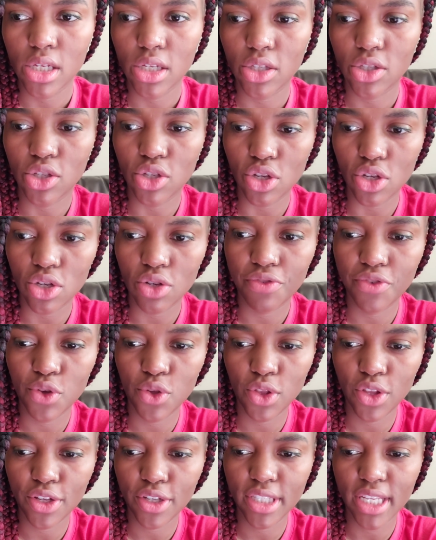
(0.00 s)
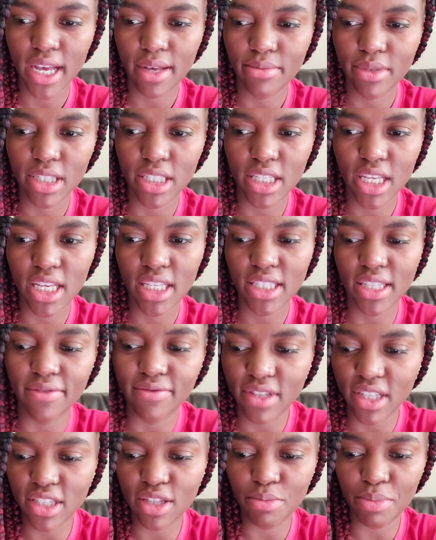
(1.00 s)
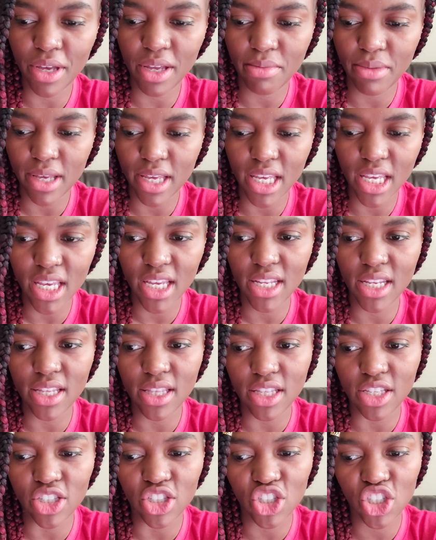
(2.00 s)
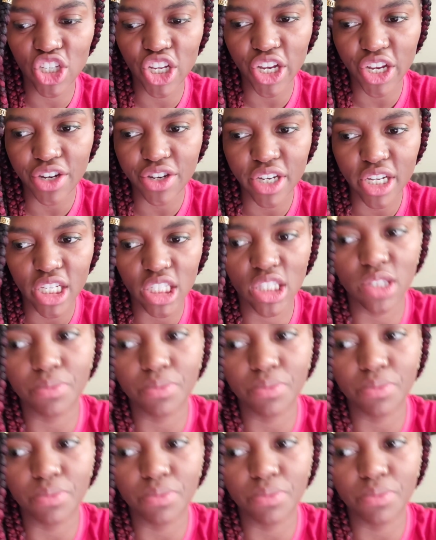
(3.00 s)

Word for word: The few little times these kids have disobeyed me and eaten in this chair, it's